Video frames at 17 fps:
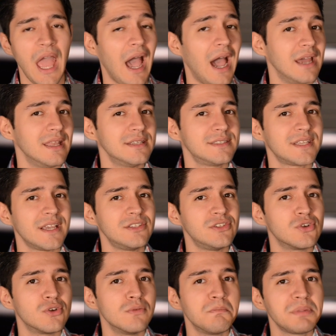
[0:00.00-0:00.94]
I decided to
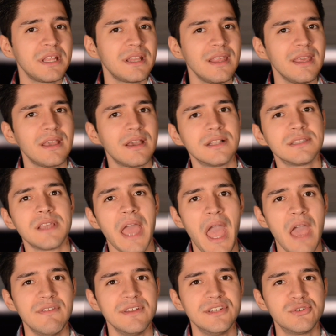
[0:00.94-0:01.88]
completely cut the heavy